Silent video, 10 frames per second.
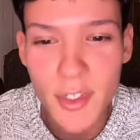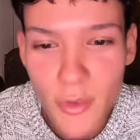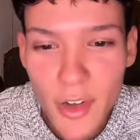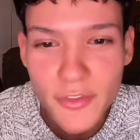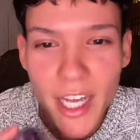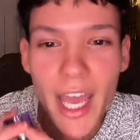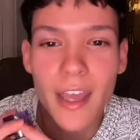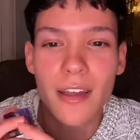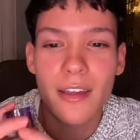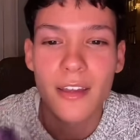been a rough
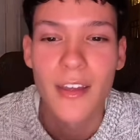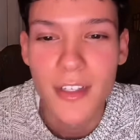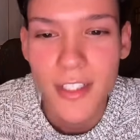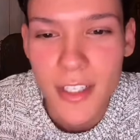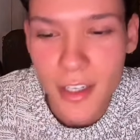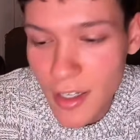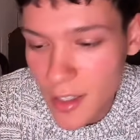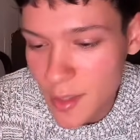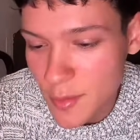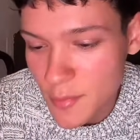day.
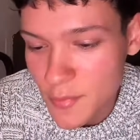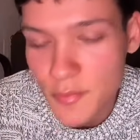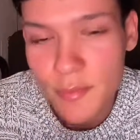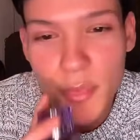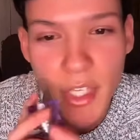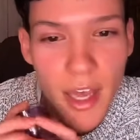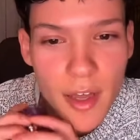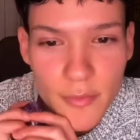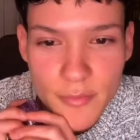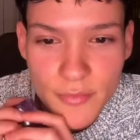But
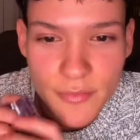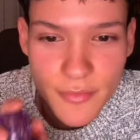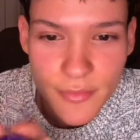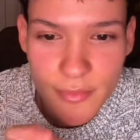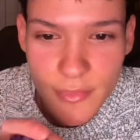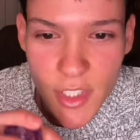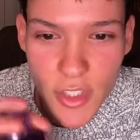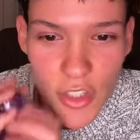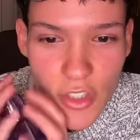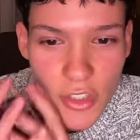yeah,
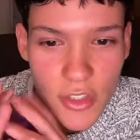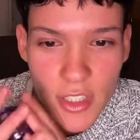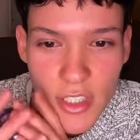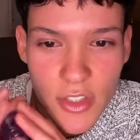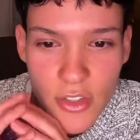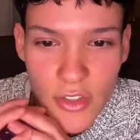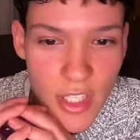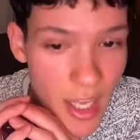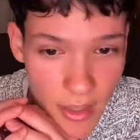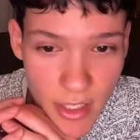that's
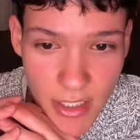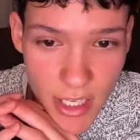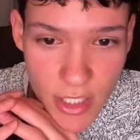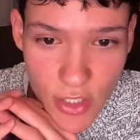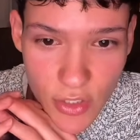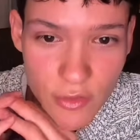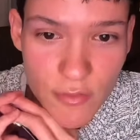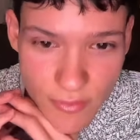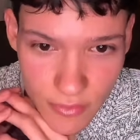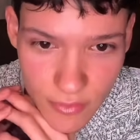the
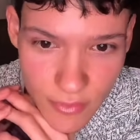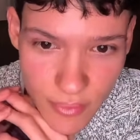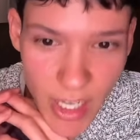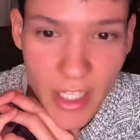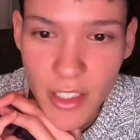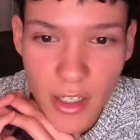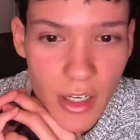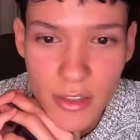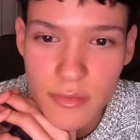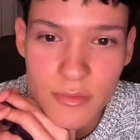answer. I
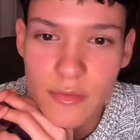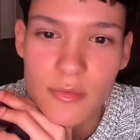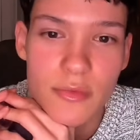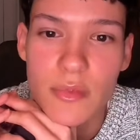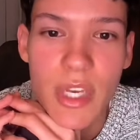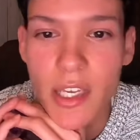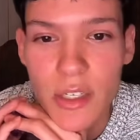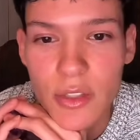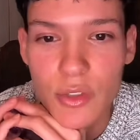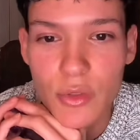cannot
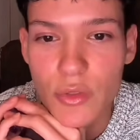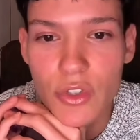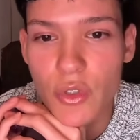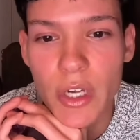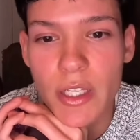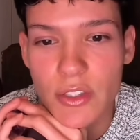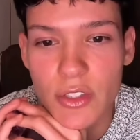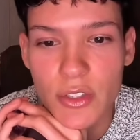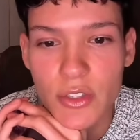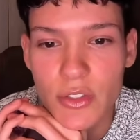do short
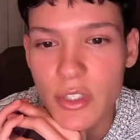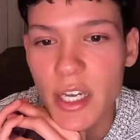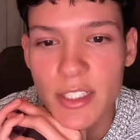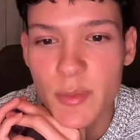answers.